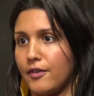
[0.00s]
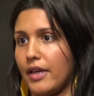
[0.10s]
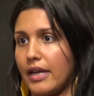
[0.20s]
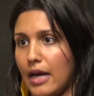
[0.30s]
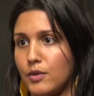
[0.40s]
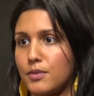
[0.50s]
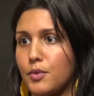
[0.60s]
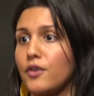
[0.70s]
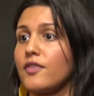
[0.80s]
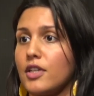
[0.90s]
feel like I was
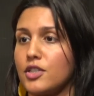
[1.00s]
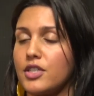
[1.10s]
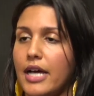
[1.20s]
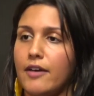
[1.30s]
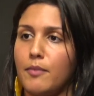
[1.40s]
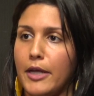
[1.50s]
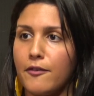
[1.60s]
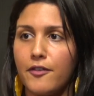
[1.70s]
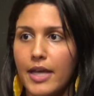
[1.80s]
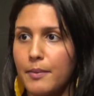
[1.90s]
privileged to have my
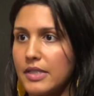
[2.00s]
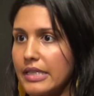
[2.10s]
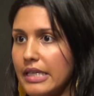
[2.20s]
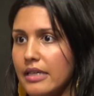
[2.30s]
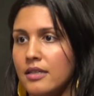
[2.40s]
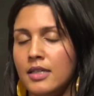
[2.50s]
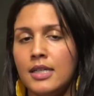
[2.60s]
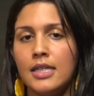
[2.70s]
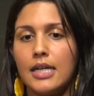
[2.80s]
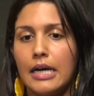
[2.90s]
family
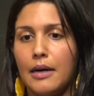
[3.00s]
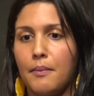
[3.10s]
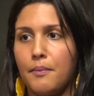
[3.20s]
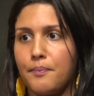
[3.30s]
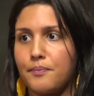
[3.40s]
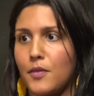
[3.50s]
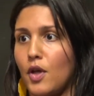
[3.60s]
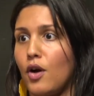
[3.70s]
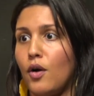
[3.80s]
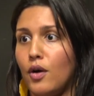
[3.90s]
um,
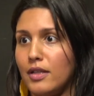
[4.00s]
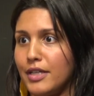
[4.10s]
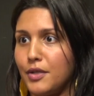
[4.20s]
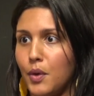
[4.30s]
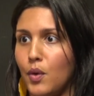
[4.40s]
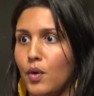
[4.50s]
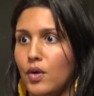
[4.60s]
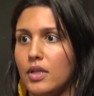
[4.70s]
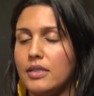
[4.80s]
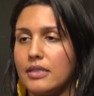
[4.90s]
all and
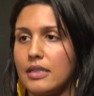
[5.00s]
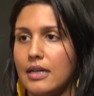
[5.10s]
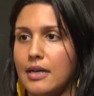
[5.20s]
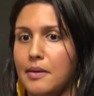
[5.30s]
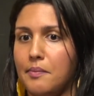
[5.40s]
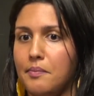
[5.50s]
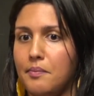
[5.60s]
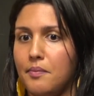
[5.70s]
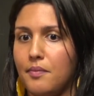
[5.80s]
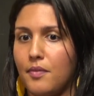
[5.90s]
whole. Um,
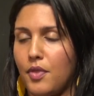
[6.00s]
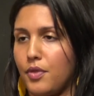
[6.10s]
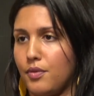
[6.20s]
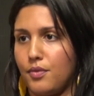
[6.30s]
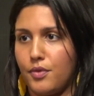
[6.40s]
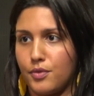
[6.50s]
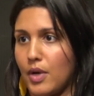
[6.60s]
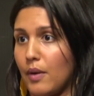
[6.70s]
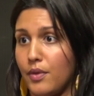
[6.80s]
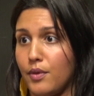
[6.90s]

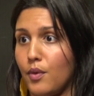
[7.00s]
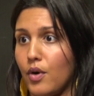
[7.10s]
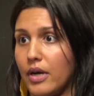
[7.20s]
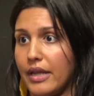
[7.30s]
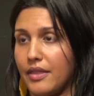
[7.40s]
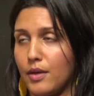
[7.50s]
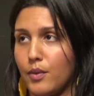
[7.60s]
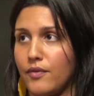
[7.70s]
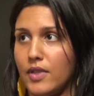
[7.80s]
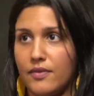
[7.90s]
throughout the war. I think
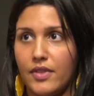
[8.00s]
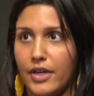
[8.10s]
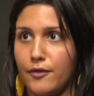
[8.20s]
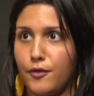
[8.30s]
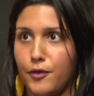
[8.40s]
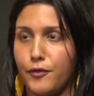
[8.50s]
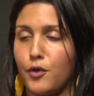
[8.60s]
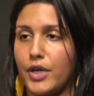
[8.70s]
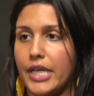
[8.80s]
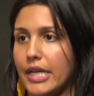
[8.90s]
we've lived there for
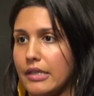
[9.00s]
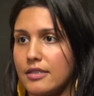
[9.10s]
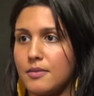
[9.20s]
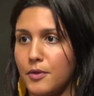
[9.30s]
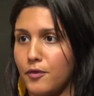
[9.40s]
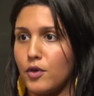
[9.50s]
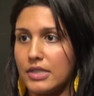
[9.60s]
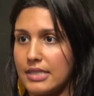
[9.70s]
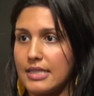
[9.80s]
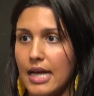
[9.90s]
four years
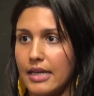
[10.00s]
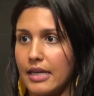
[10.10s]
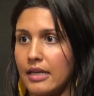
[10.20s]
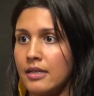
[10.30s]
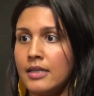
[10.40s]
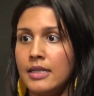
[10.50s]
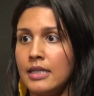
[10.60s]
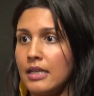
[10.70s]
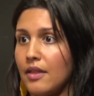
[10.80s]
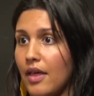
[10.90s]
before deciding
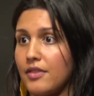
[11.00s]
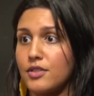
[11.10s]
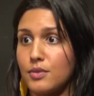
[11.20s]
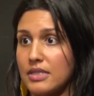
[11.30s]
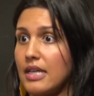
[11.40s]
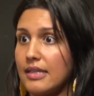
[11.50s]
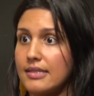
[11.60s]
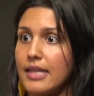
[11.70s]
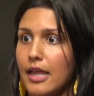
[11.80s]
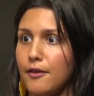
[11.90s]
that this was not
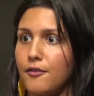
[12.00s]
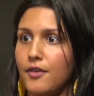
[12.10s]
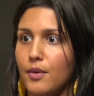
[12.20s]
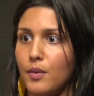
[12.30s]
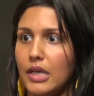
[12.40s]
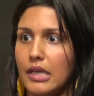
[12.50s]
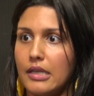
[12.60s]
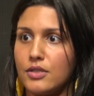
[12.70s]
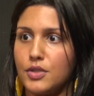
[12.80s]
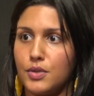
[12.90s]
safe and we mm-hmm.
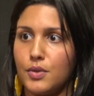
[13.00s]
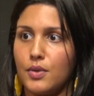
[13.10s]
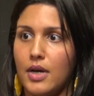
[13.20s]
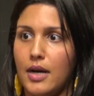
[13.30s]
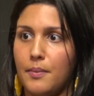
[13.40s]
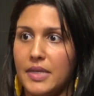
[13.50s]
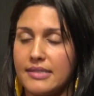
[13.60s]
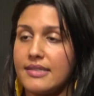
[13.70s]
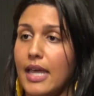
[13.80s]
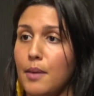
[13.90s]
needed to um,
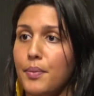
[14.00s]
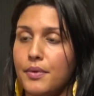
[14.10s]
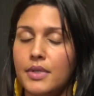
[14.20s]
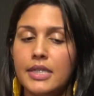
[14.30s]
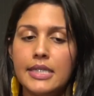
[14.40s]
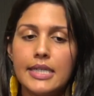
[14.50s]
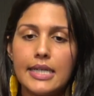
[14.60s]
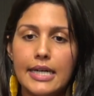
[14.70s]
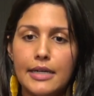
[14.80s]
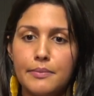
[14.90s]
escape.
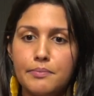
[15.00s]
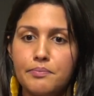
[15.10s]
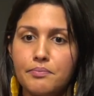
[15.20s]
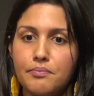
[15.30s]
Um,